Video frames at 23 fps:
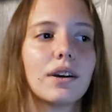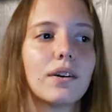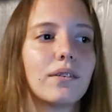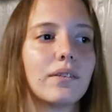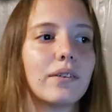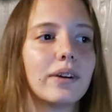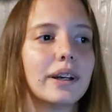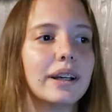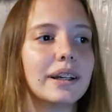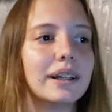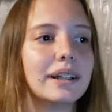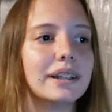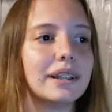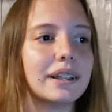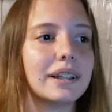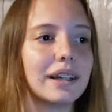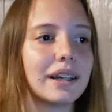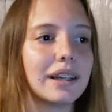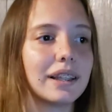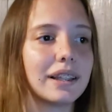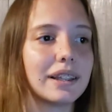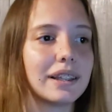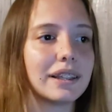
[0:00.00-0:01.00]
When
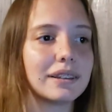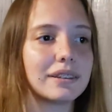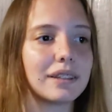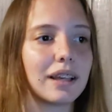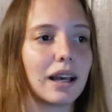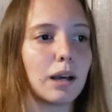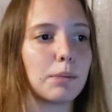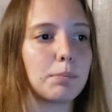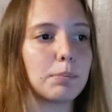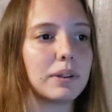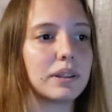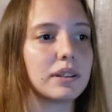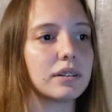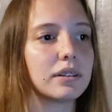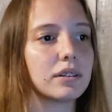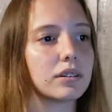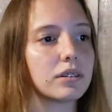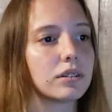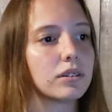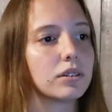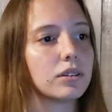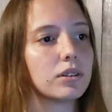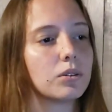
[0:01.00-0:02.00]
this
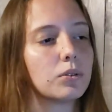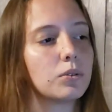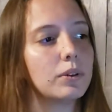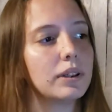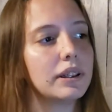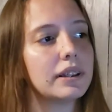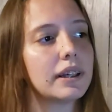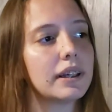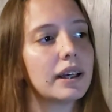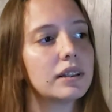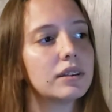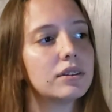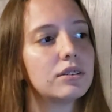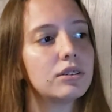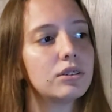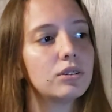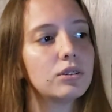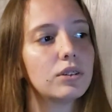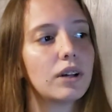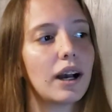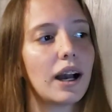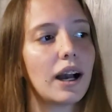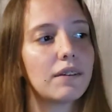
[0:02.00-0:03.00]
happens, we tend
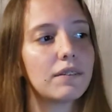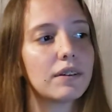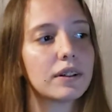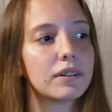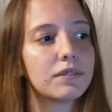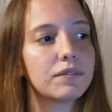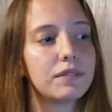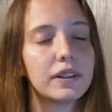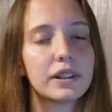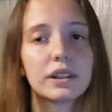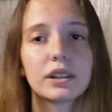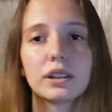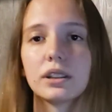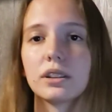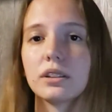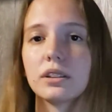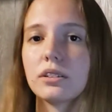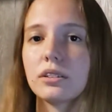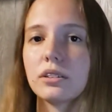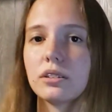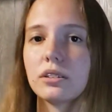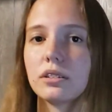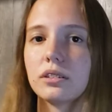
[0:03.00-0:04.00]
to have our
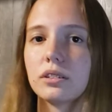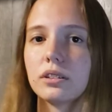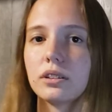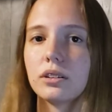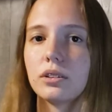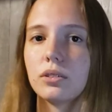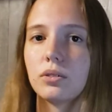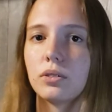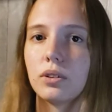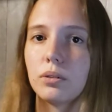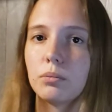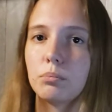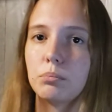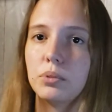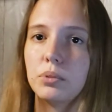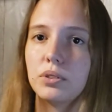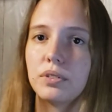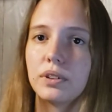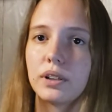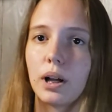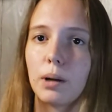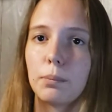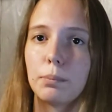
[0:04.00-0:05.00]
fingers
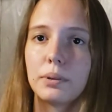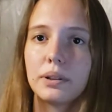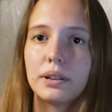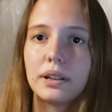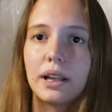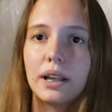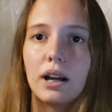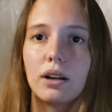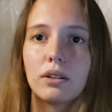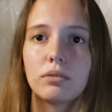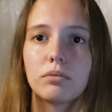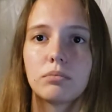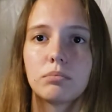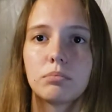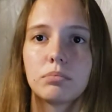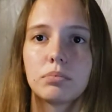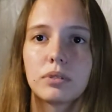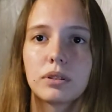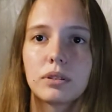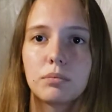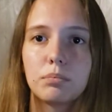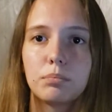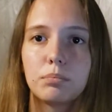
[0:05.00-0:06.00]
moving up and down,
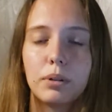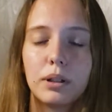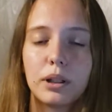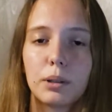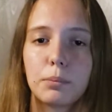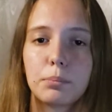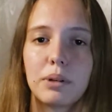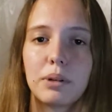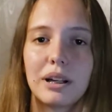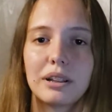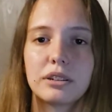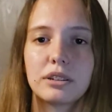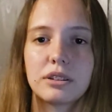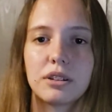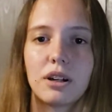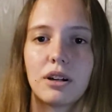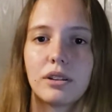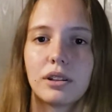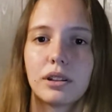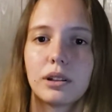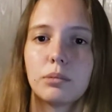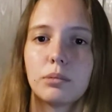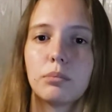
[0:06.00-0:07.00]
putting pressure
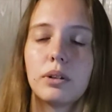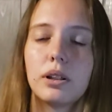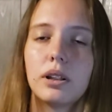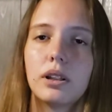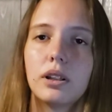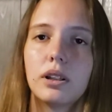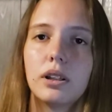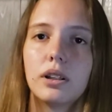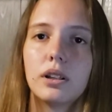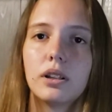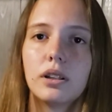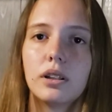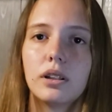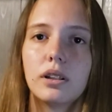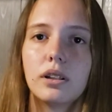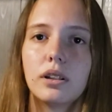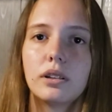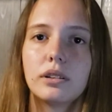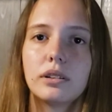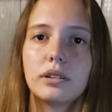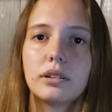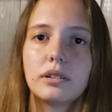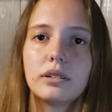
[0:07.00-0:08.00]
on them
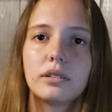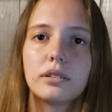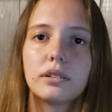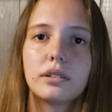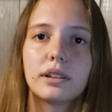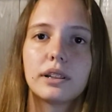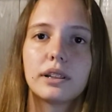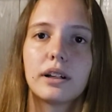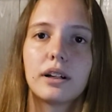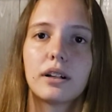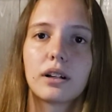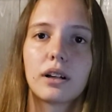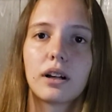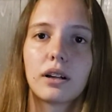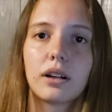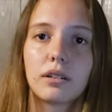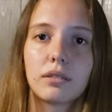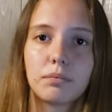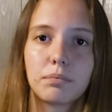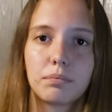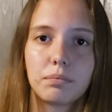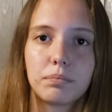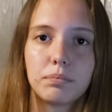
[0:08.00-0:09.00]

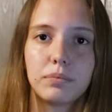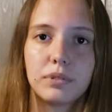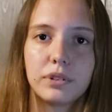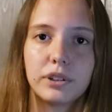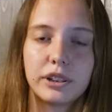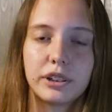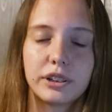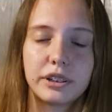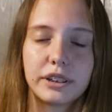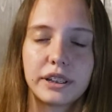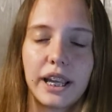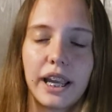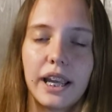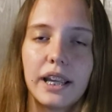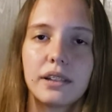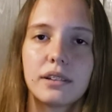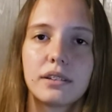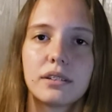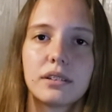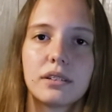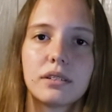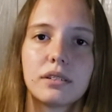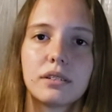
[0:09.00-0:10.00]
to
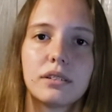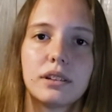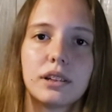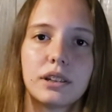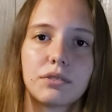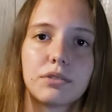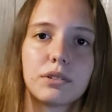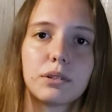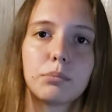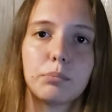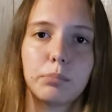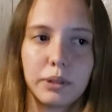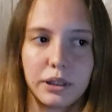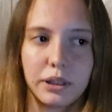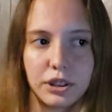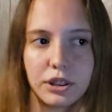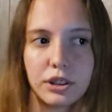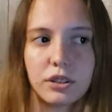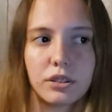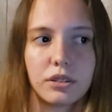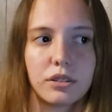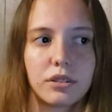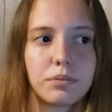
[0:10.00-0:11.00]
create different
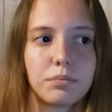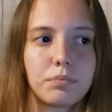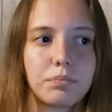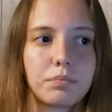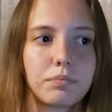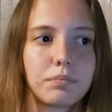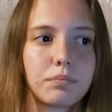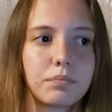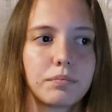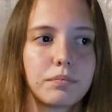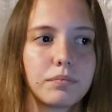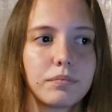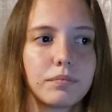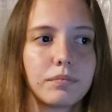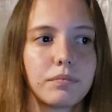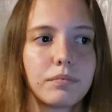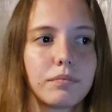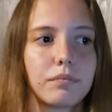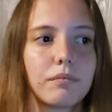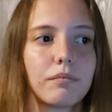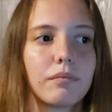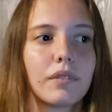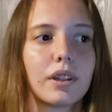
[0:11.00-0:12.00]
pitches.
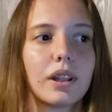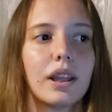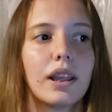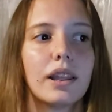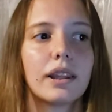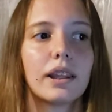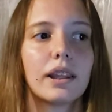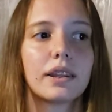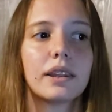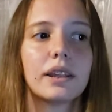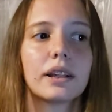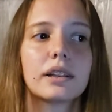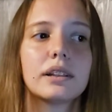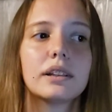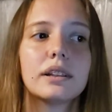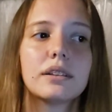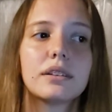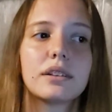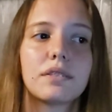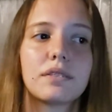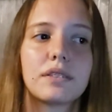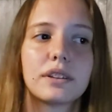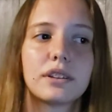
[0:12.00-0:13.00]
The
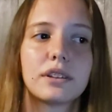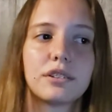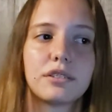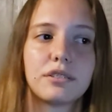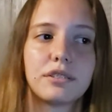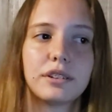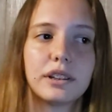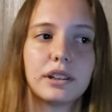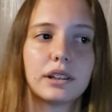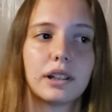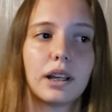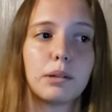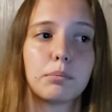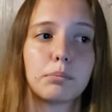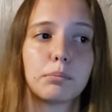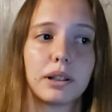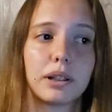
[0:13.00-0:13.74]
thickness of the string and